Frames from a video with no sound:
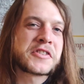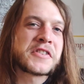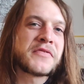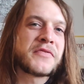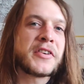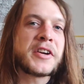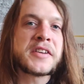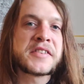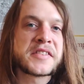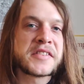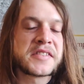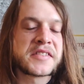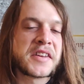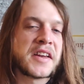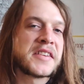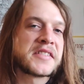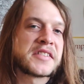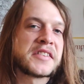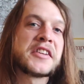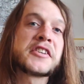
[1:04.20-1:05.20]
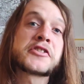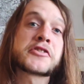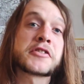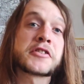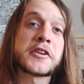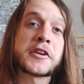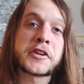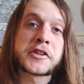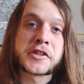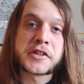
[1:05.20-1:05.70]
suffices as an
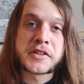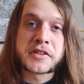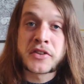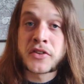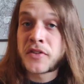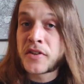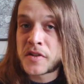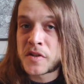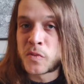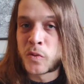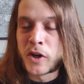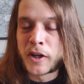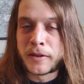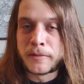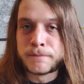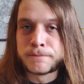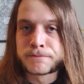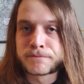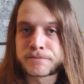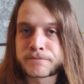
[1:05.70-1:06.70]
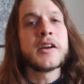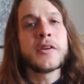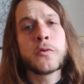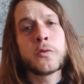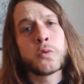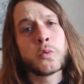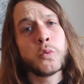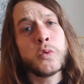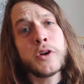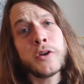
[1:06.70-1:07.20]
introduction to this one.
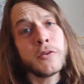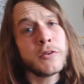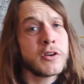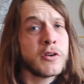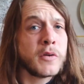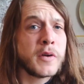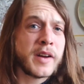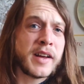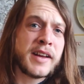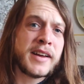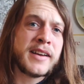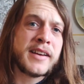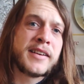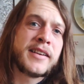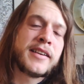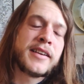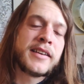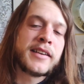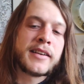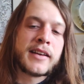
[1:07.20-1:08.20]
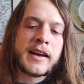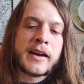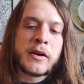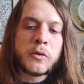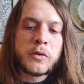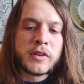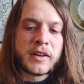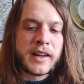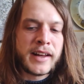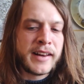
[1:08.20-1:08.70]
And we'll go ahead and
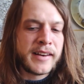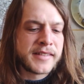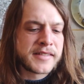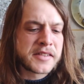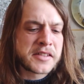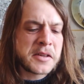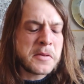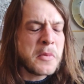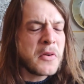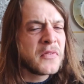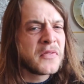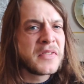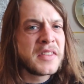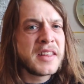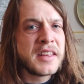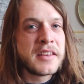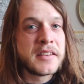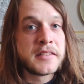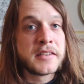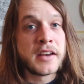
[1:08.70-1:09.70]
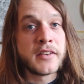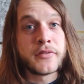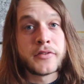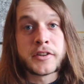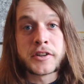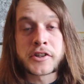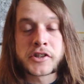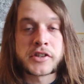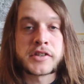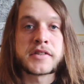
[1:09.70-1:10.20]
outline some of the
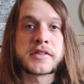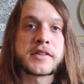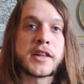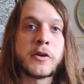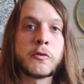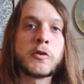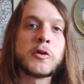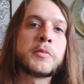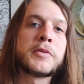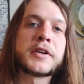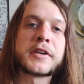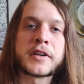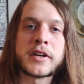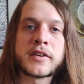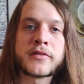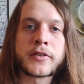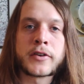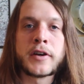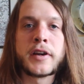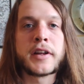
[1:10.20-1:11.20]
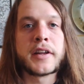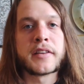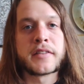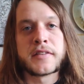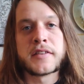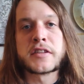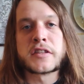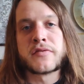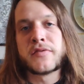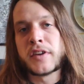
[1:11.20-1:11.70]
definitions that we'll be covering in
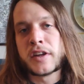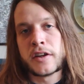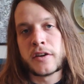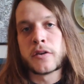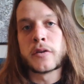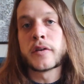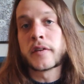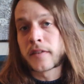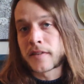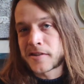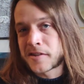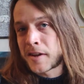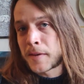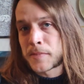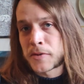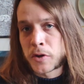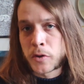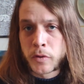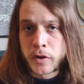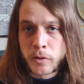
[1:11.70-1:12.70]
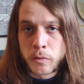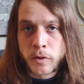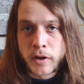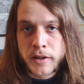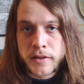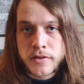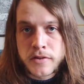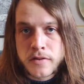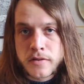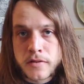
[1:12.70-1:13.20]
this video and the subsequent
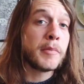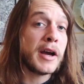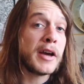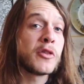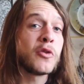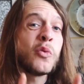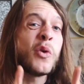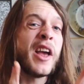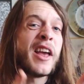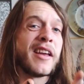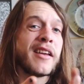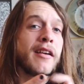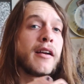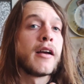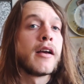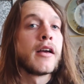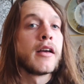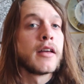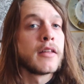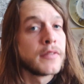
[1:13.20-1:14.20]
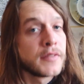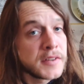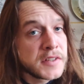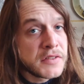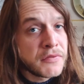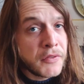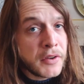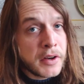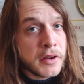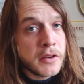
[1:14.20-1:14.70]
ones. By the way, this
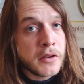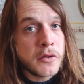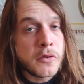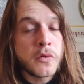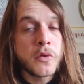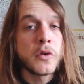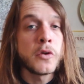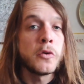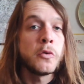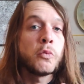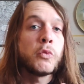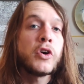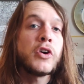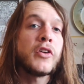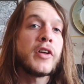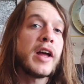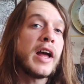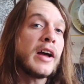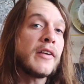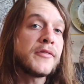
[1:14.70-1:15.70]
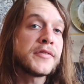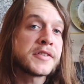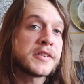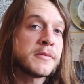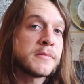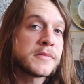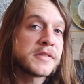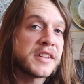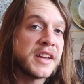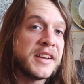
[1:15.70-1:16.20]
video will have
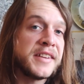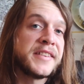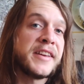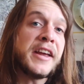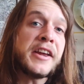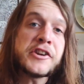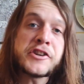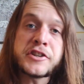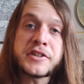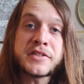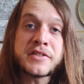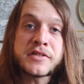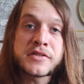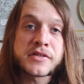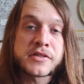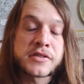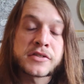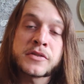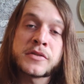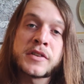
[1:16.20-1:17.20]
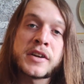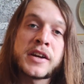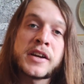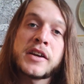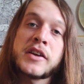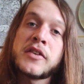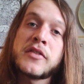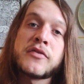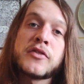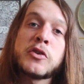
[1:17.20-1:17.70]
some citations so
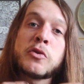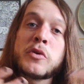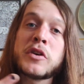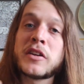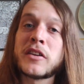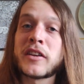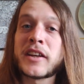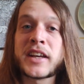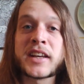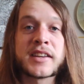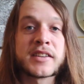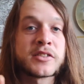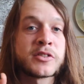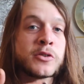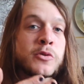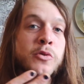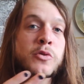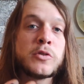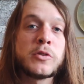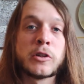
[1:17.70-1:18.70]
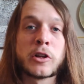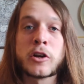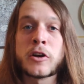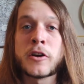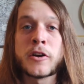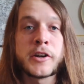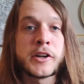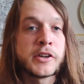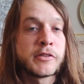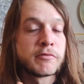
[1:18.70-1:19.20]
that if you would like to
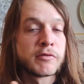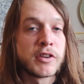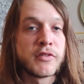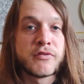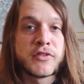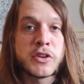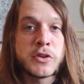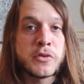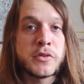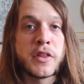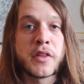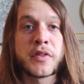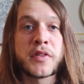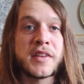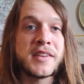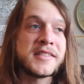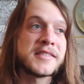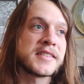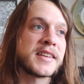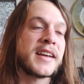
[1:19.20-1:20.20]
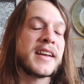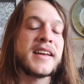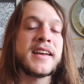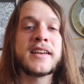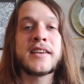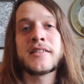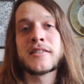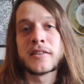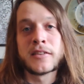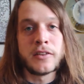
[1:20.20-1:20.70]
learn and review the things I
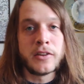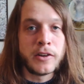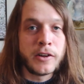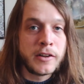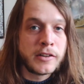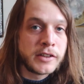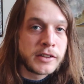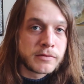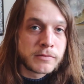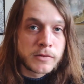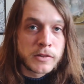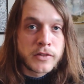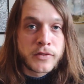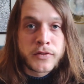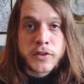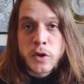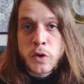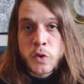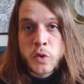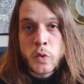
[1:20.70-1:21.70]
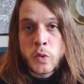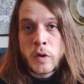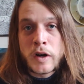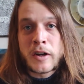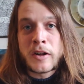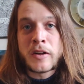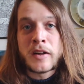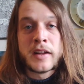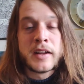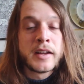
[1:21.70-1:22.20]
had to learn and review
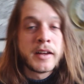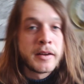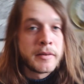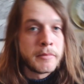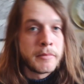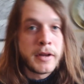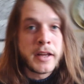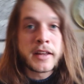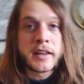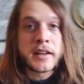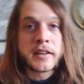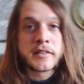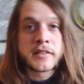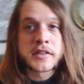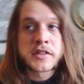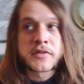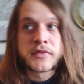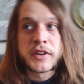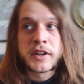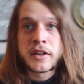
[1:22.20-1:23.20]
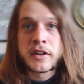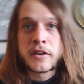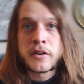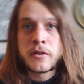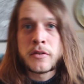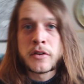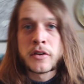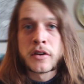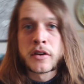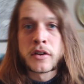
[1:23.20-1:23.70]
while making this video,